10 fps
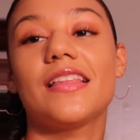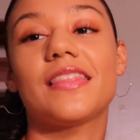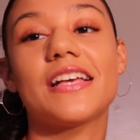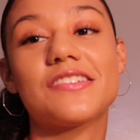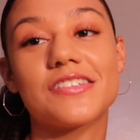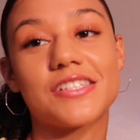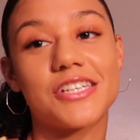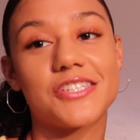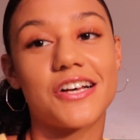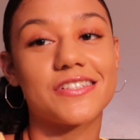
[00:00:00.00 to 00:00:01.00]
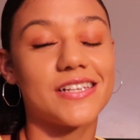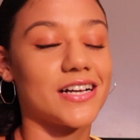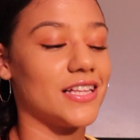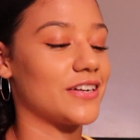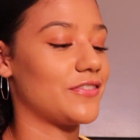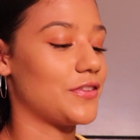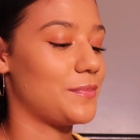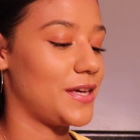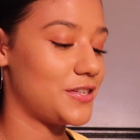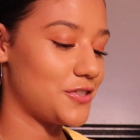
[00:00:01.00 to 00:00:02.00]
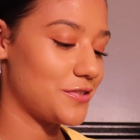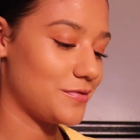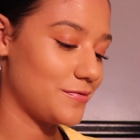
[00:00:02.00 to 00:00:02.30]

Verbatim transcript: These are seashells I collect from the beach.